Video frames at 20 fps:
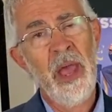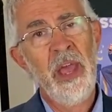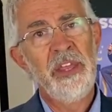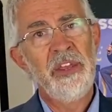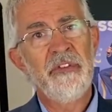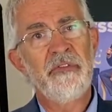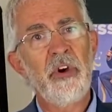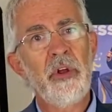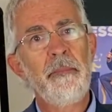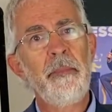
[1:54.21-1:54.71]

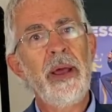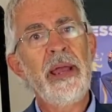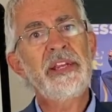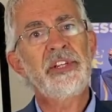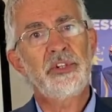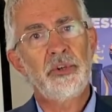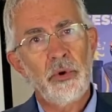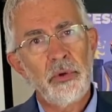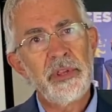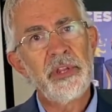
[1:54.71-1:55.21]
You've got to make
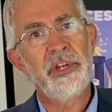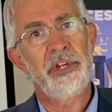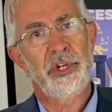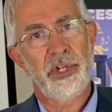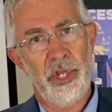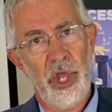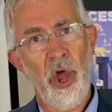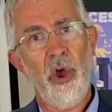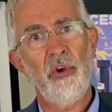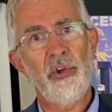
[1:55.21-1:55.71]
sure that it
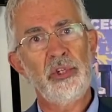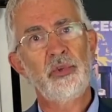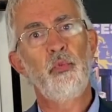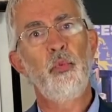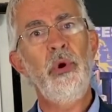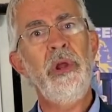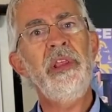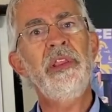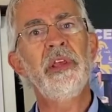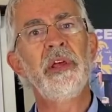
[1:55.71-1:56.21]
goes
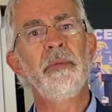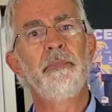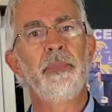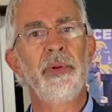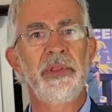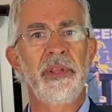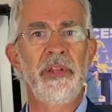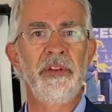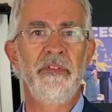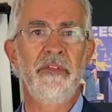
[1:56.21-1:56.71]
with it,
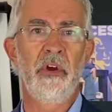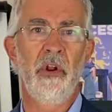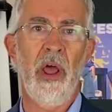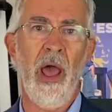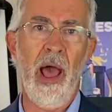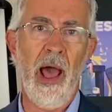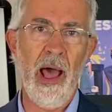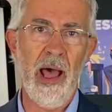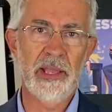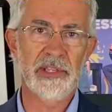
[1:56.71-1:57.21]
but then you've
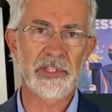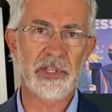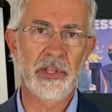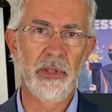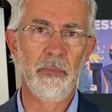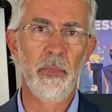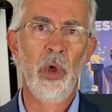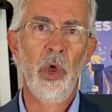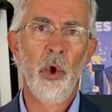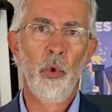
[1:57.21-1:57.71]
got to ask
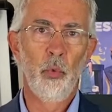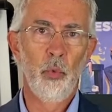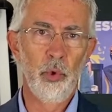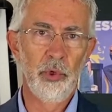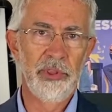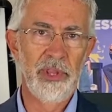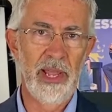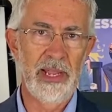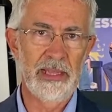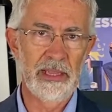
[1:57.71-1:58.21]
them,
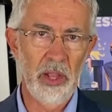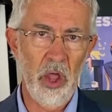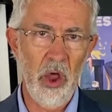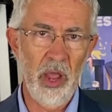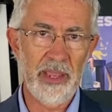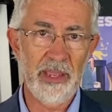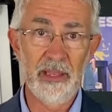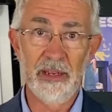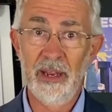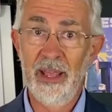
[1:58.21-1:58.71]
would they
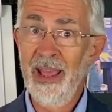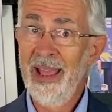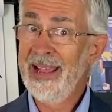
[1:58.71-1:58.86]
like it?